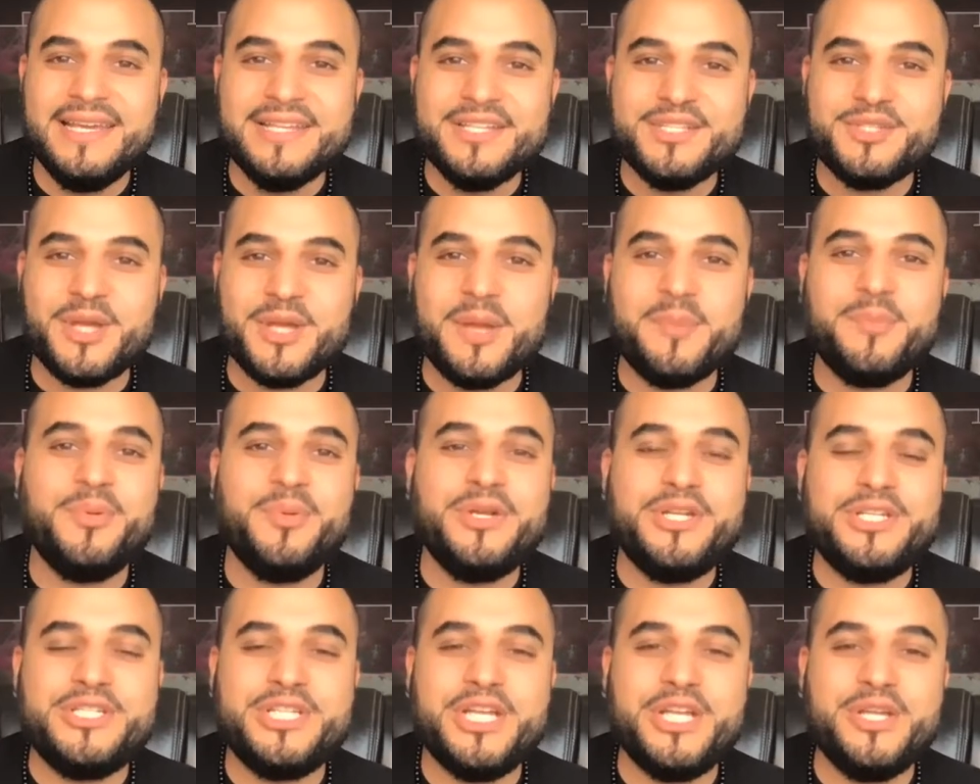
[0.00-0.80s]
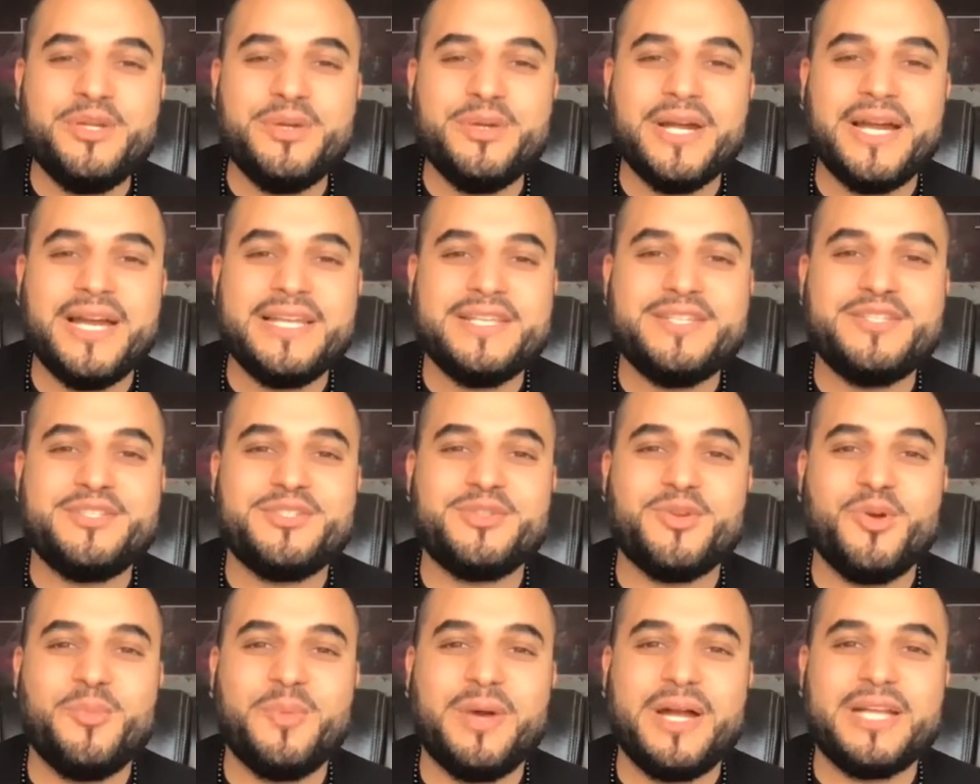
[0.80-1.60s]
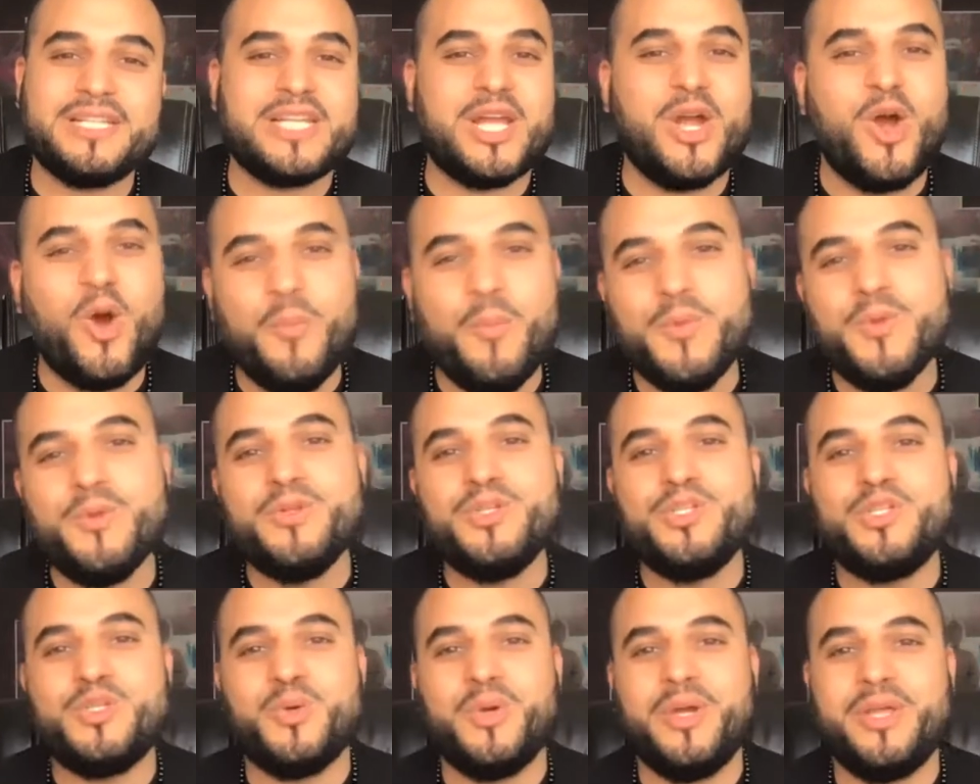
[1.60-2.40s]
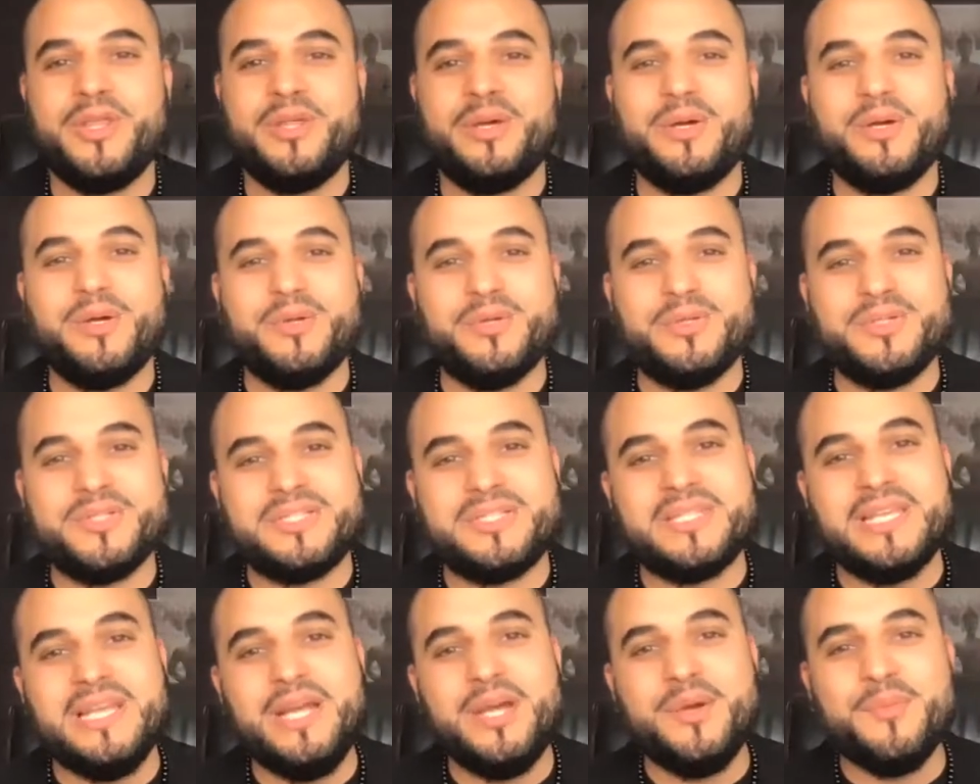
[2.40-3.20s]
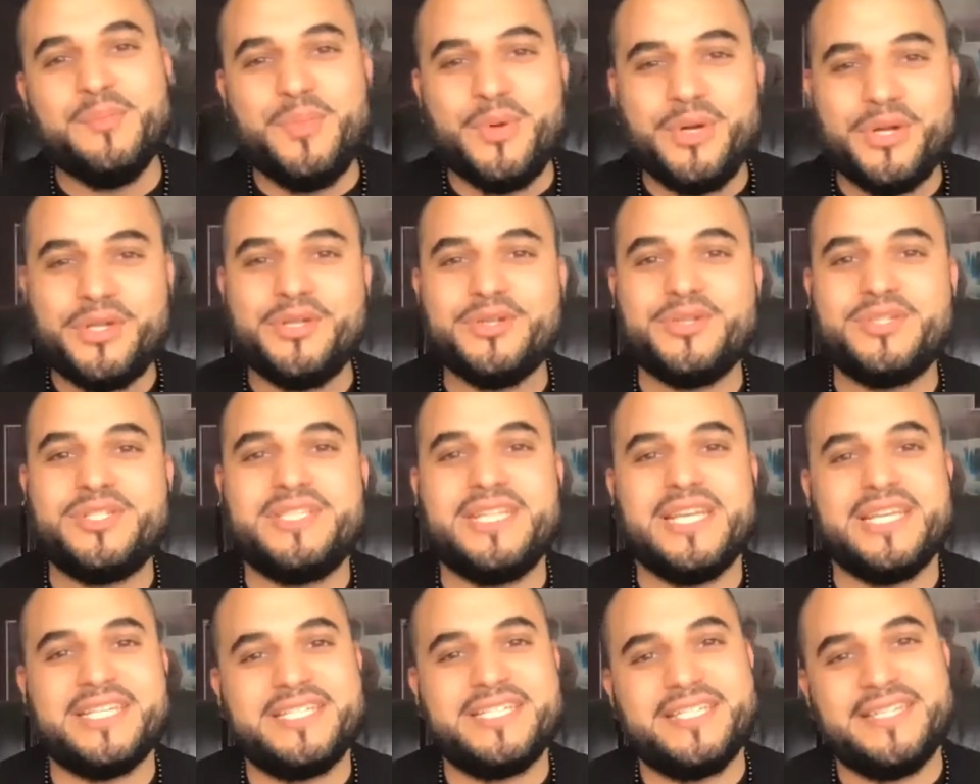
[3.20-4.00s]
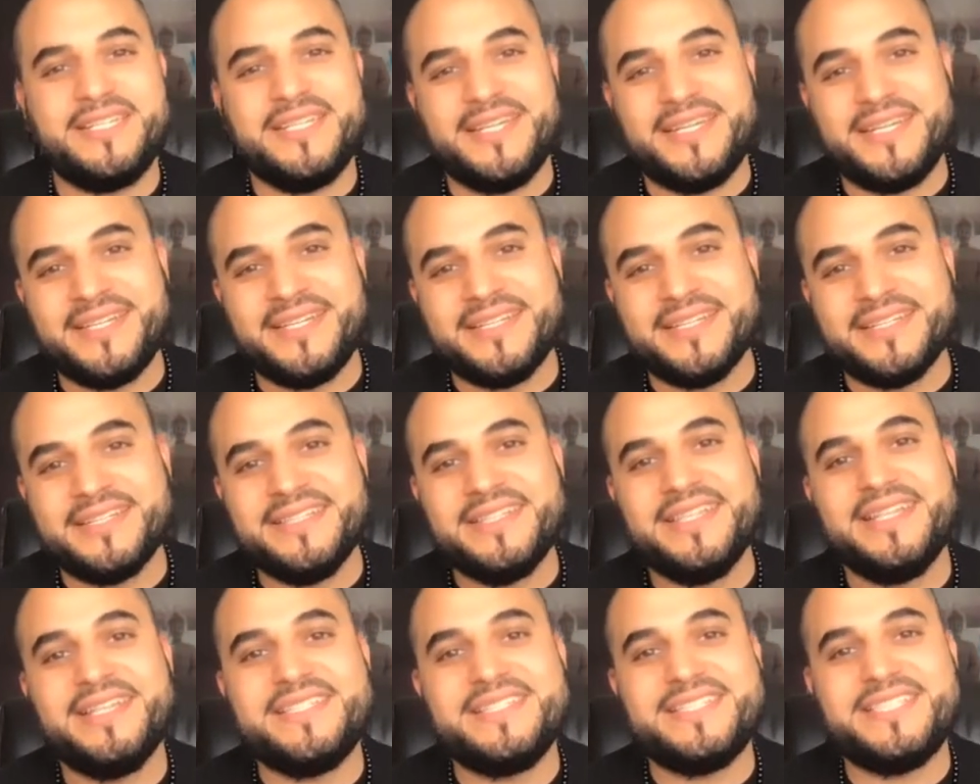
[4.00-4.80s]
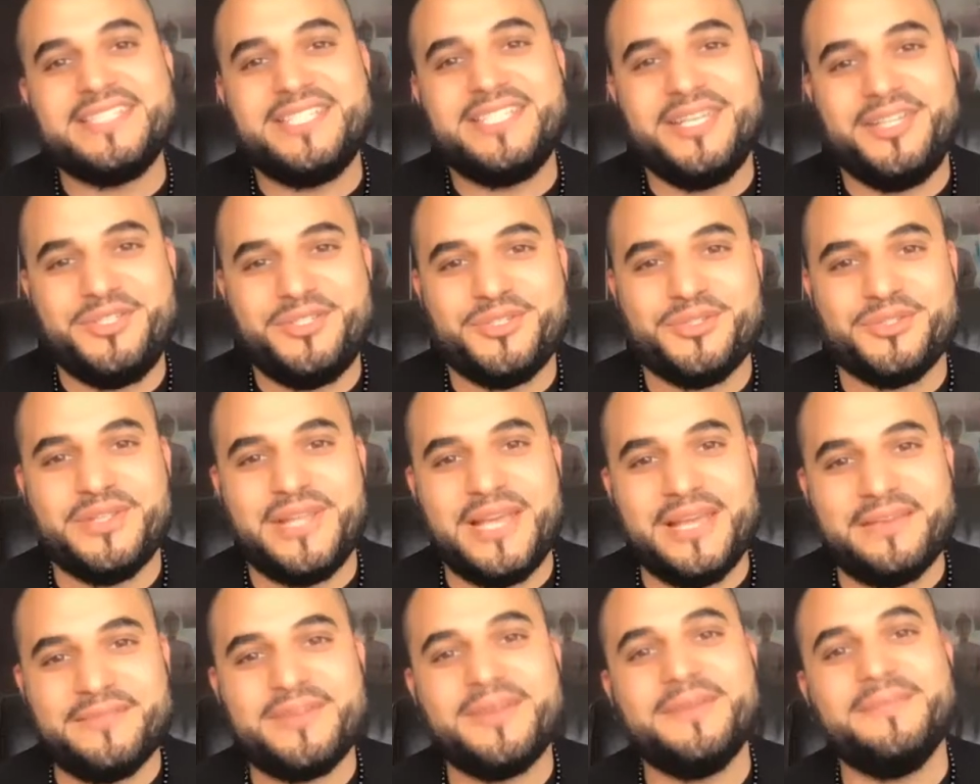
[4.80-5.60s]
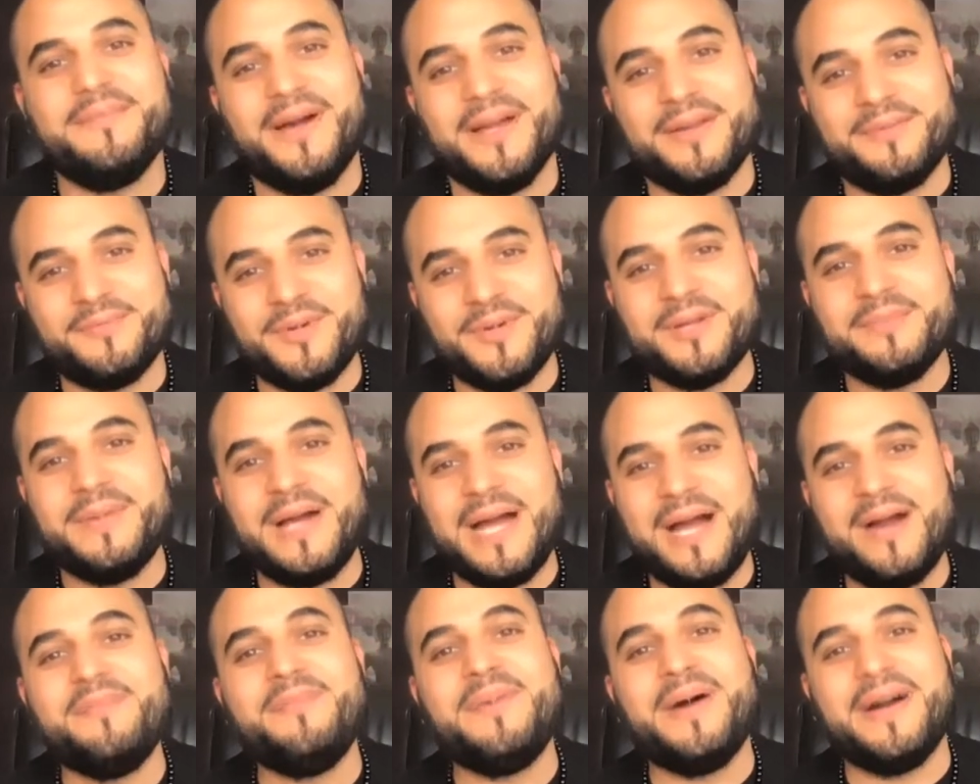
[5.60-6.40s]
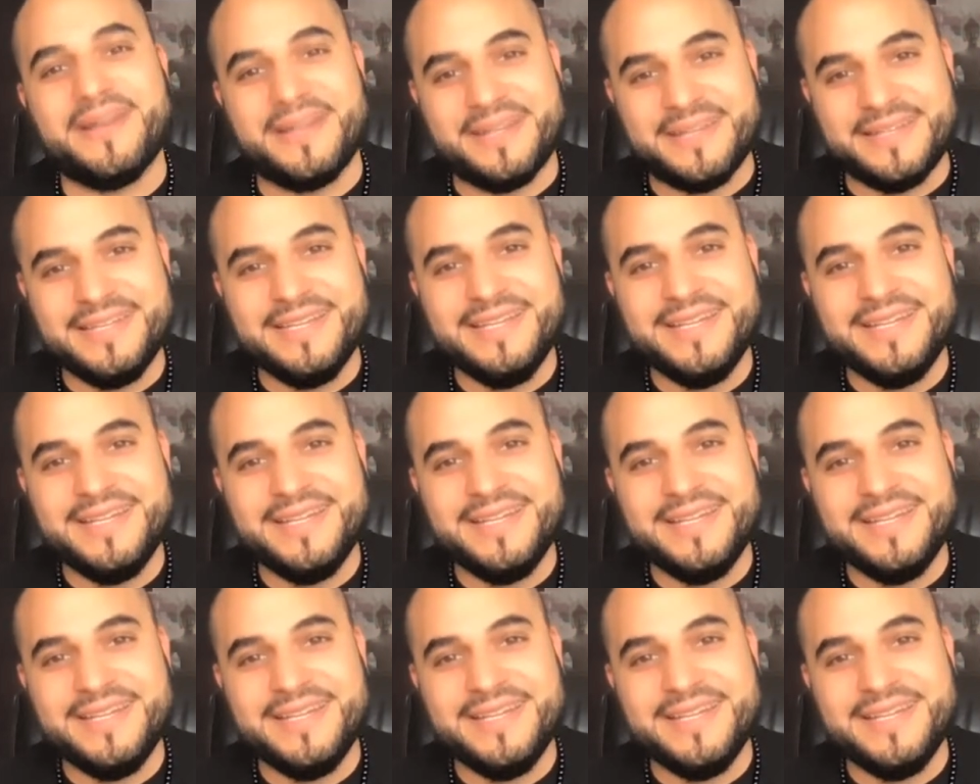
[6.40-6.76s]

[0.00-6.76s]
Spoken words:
So I appreciate you guys so much. I hope you enjoy those. Book your session in. Let's change your life. Come on. How about it?